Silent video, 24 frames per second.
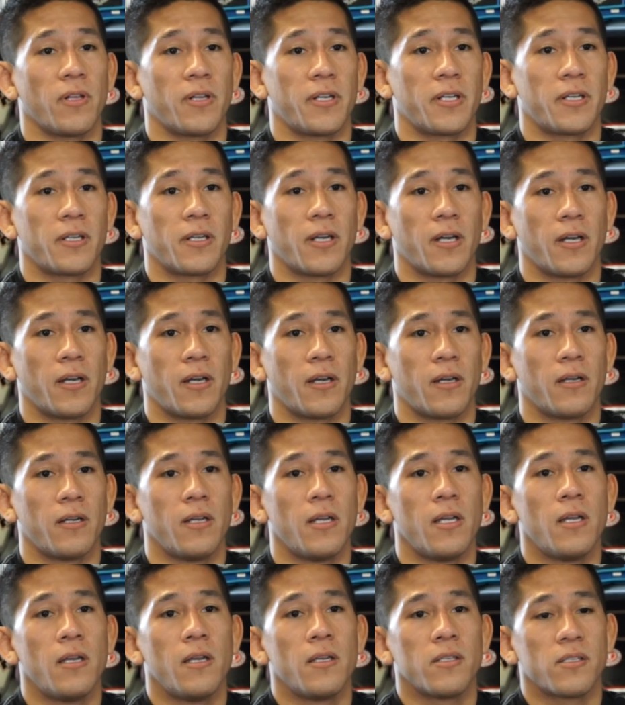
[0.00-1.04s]
letting
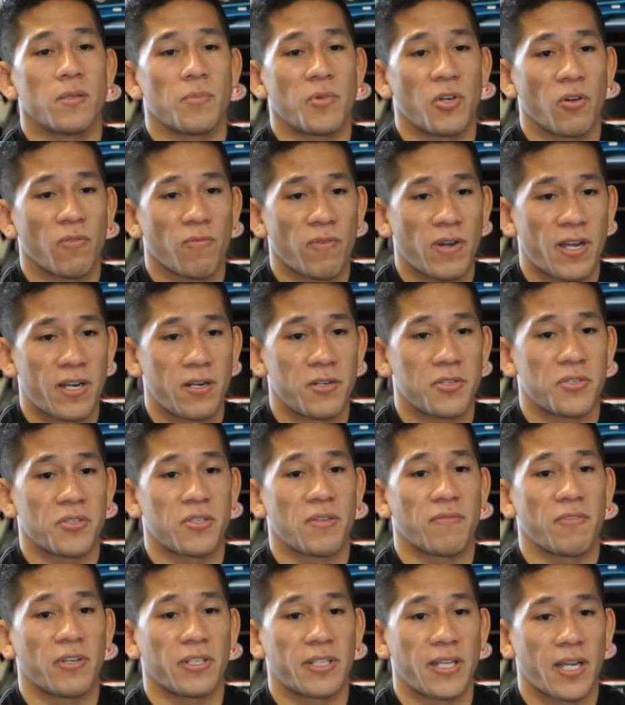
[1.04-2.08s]
some of your fighters and
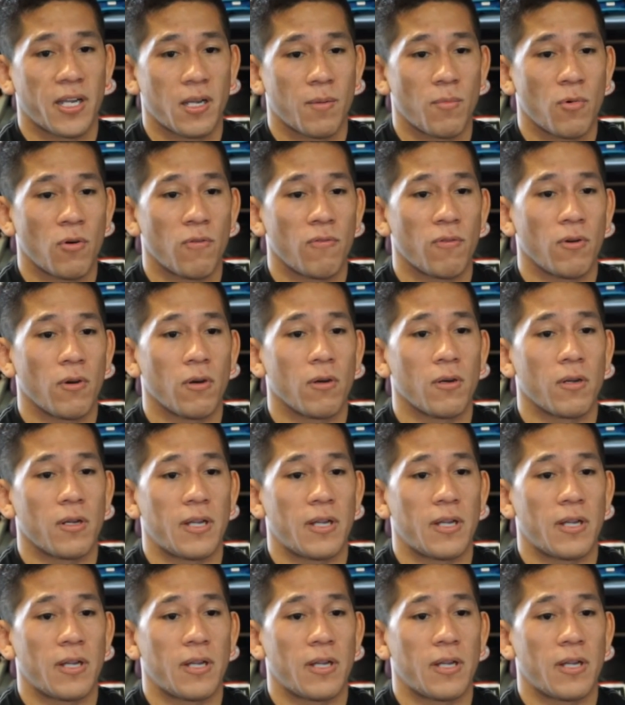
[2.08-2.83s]
stuff like that come over.